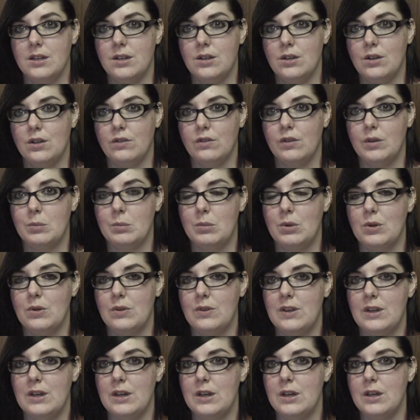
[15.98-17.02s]
November
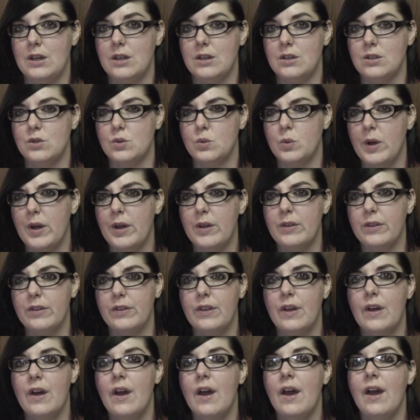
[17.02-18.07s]
the 12th
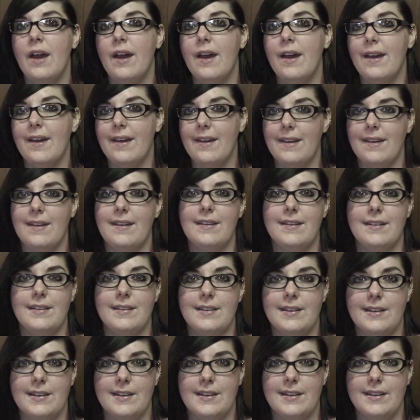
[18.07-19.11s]

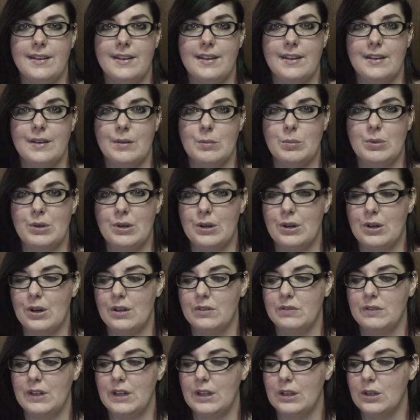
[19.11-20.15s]
and I can't put it
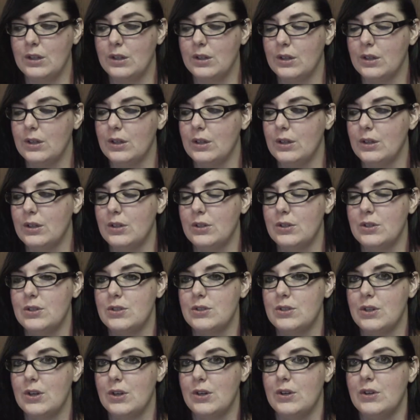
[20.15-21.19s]
off any longer,
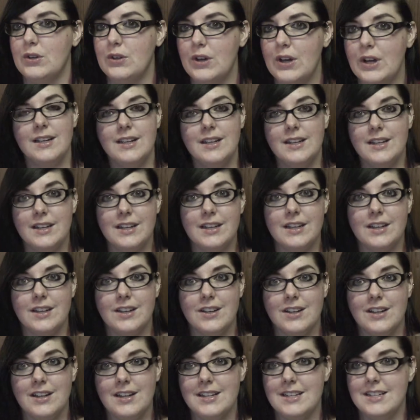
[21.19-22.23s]
so here
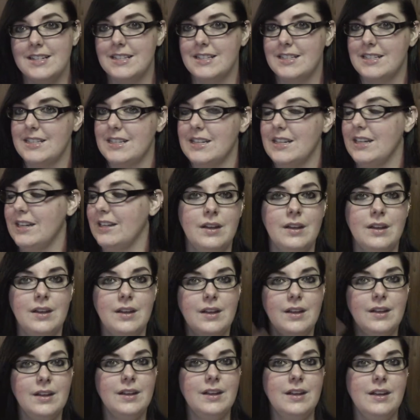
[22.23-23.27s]
it is.
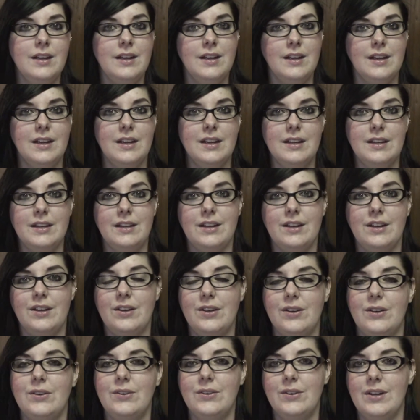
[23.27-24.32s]

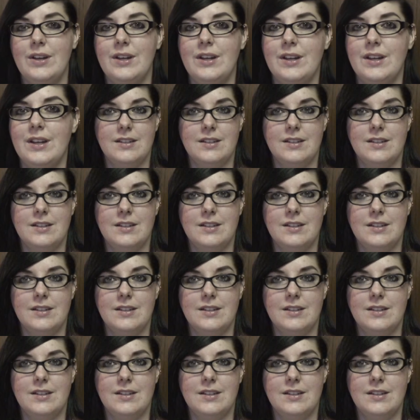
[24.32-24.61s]
Hello!